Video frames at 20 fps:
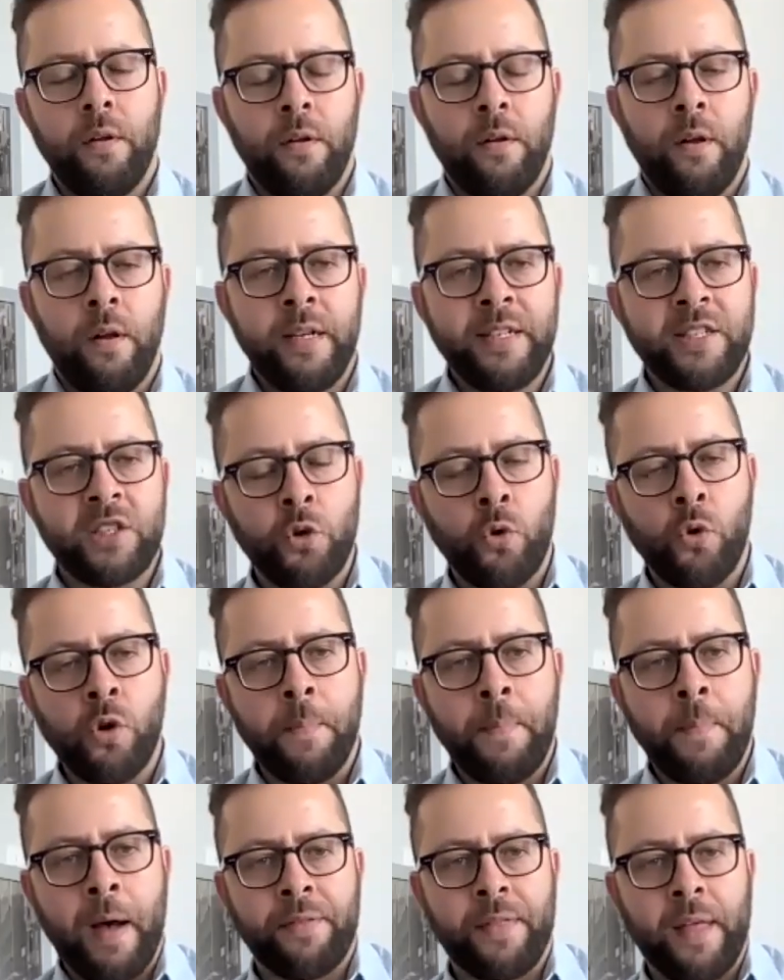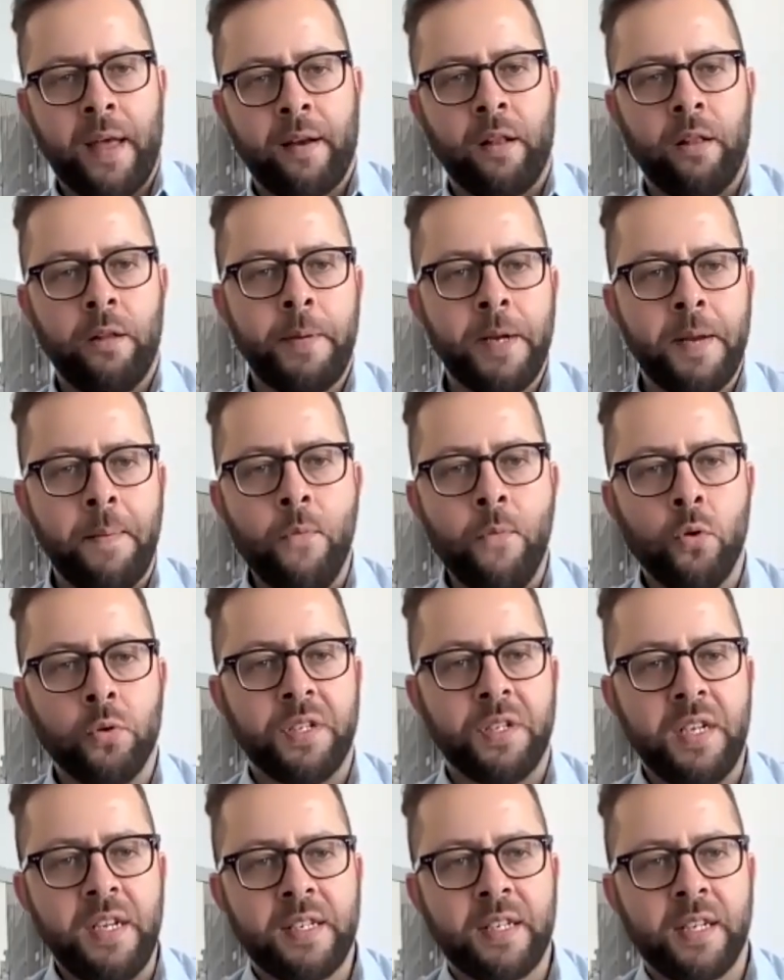let's talk about that a little bit more
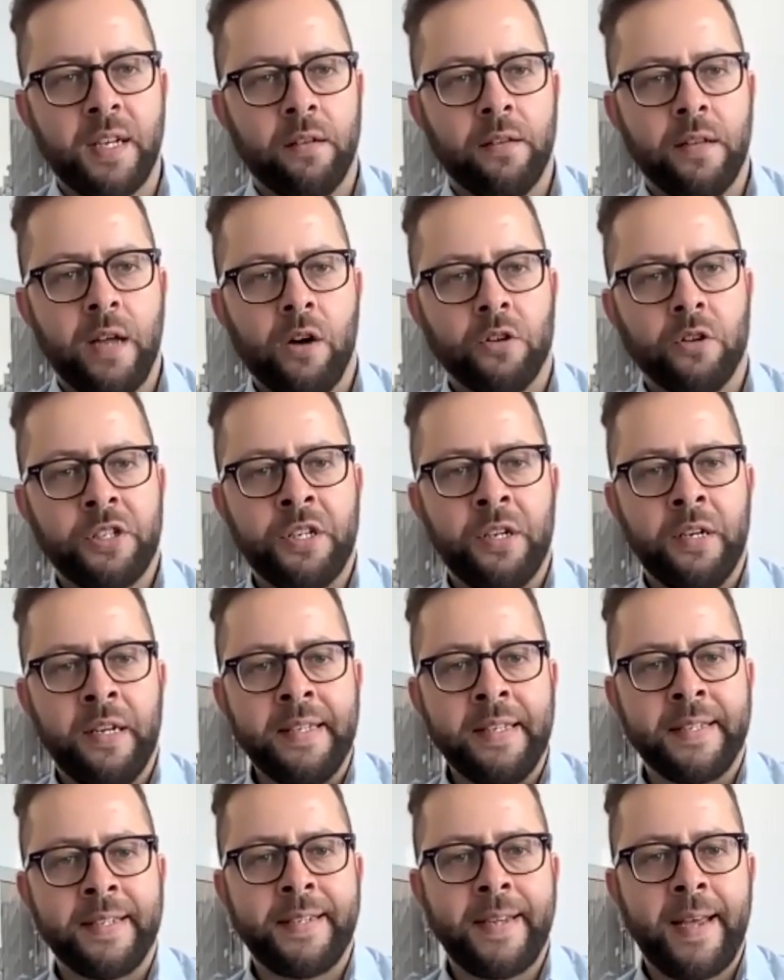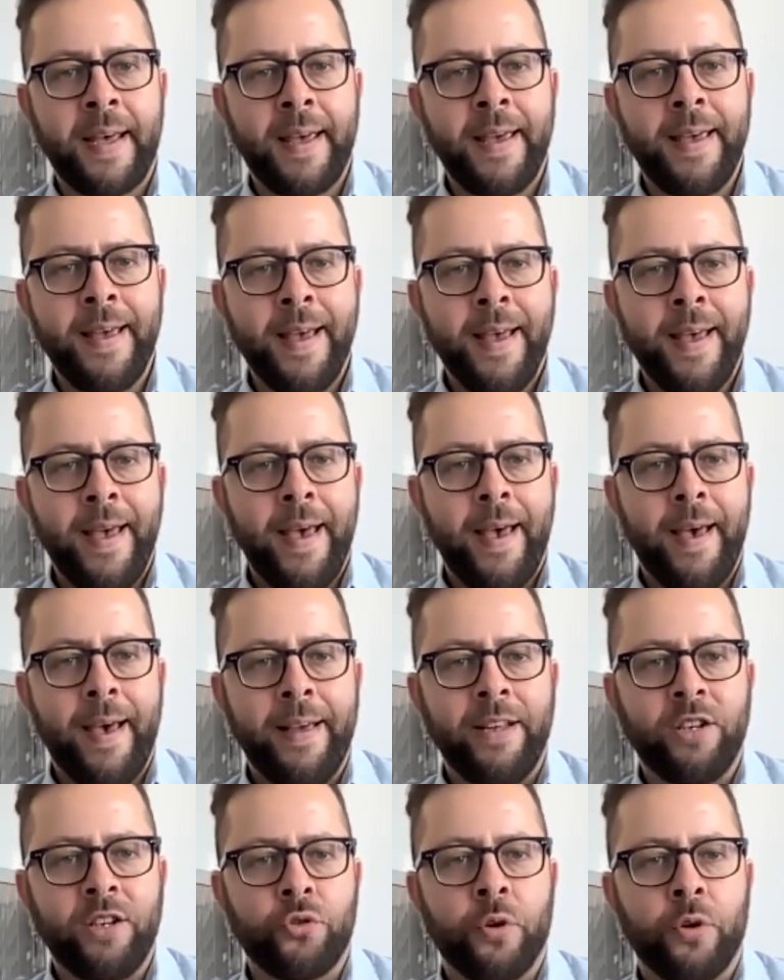detail now. So let's say
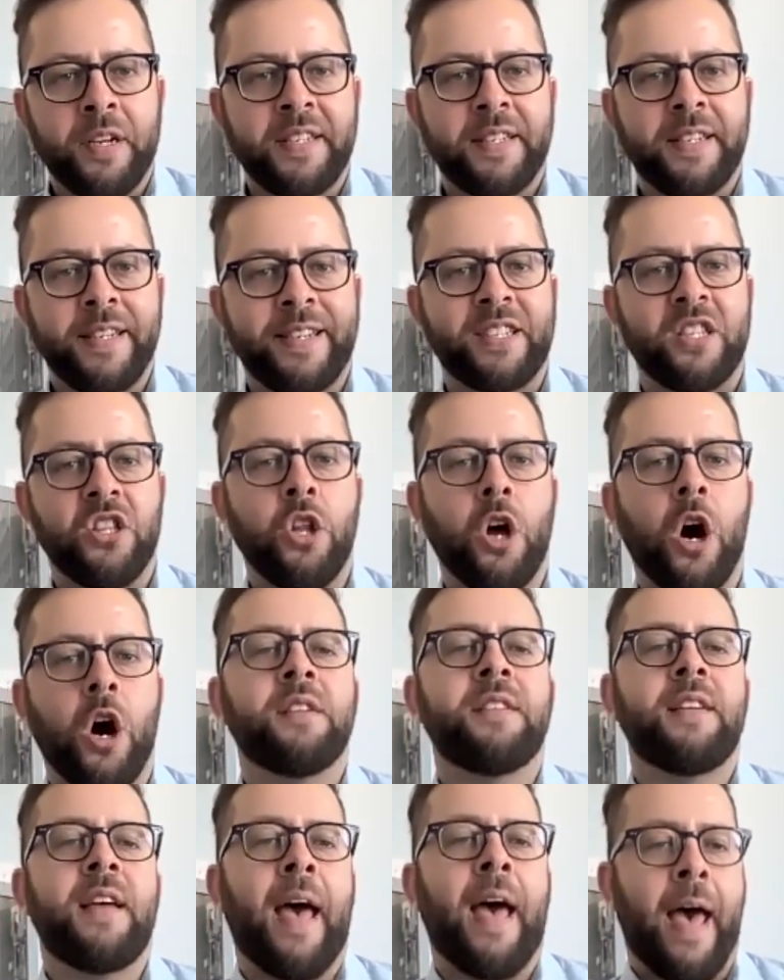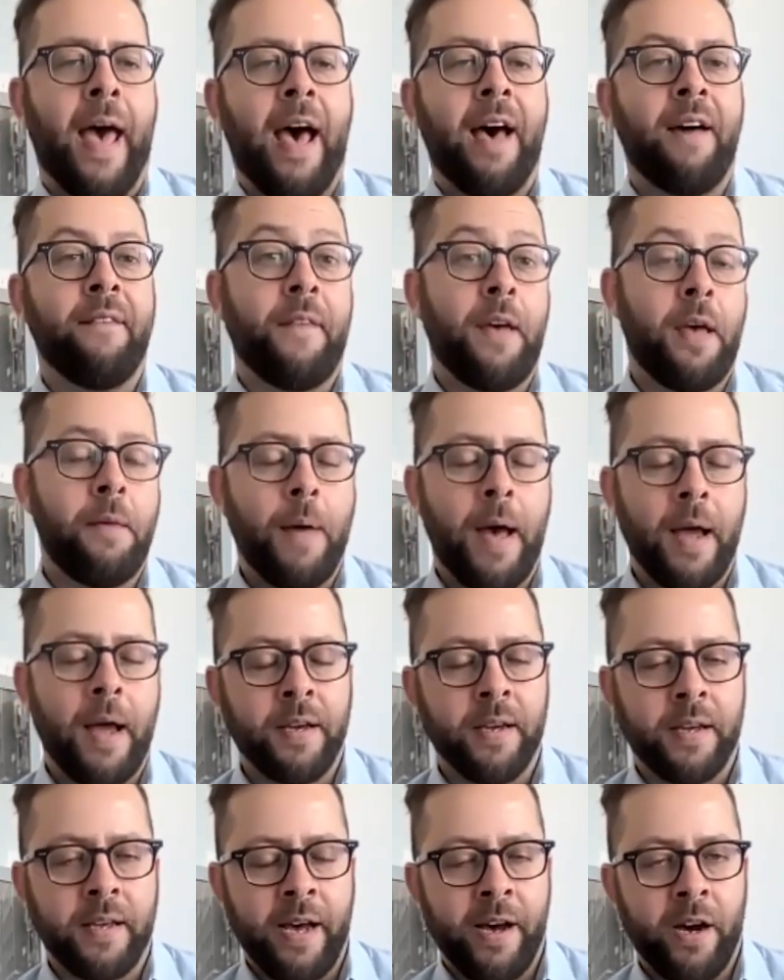a trust does not have a
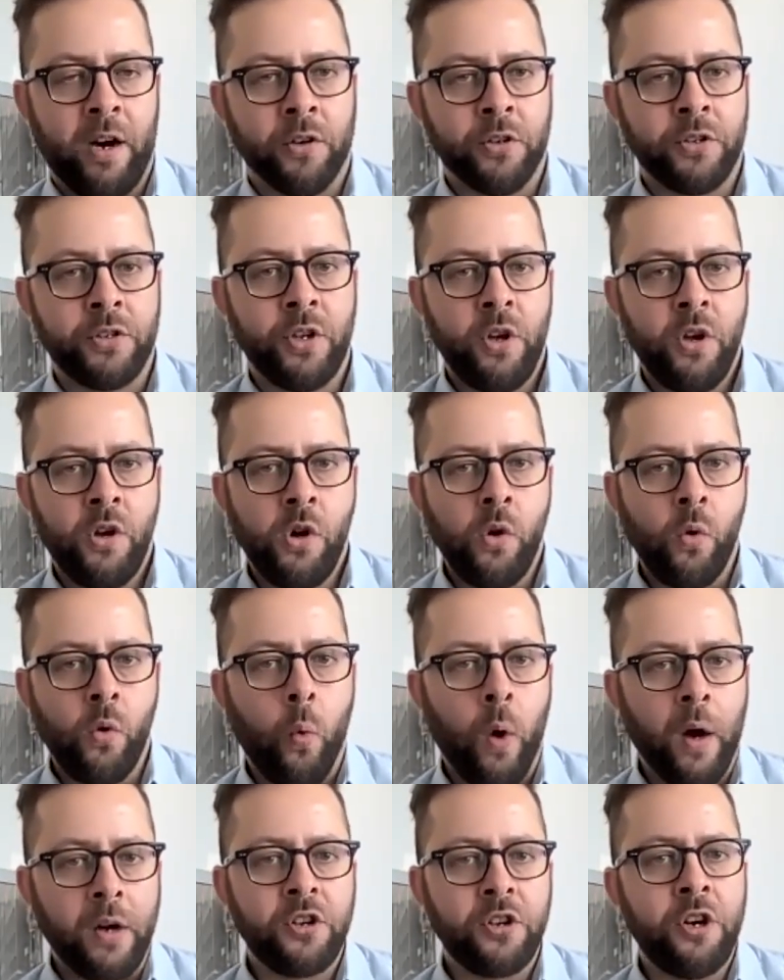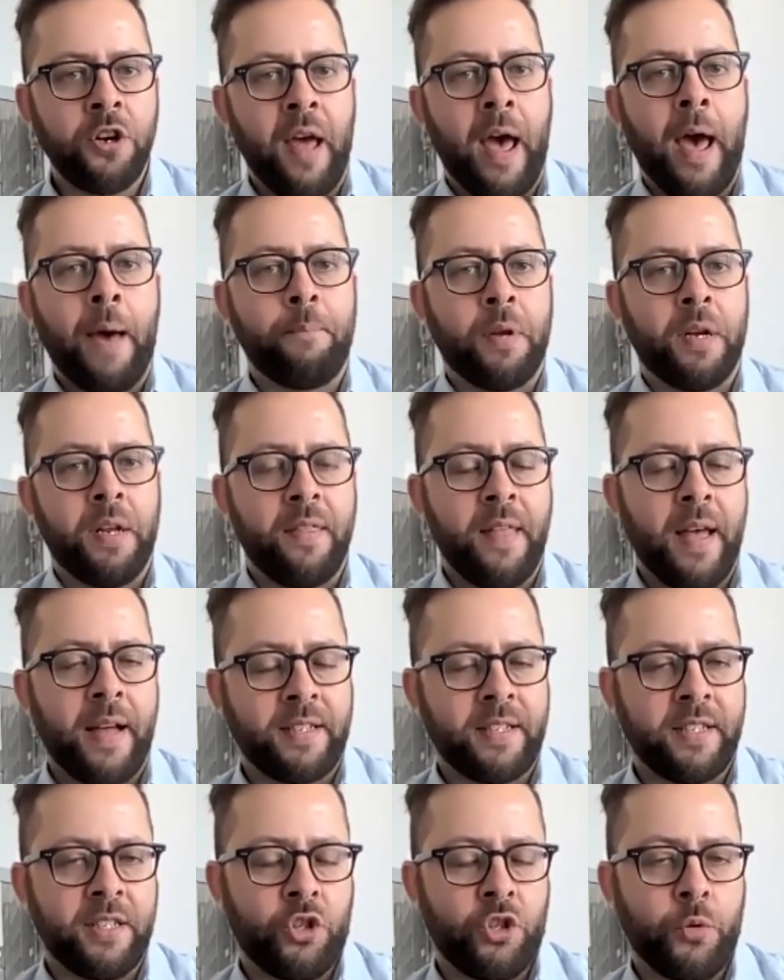bank account. What could happen in
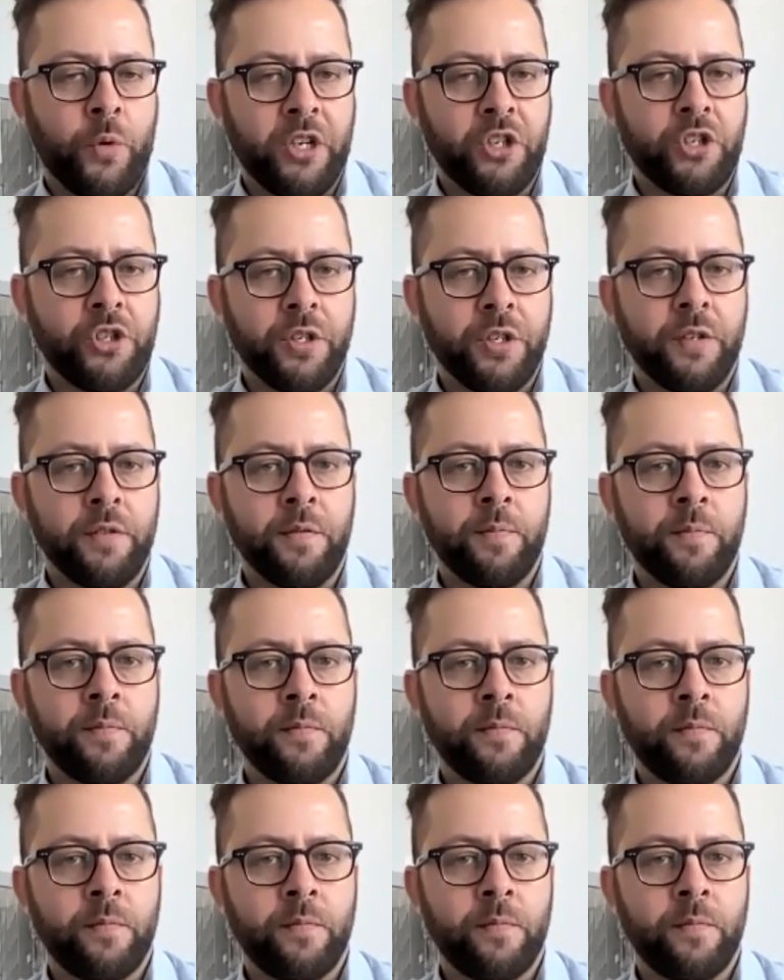that situation?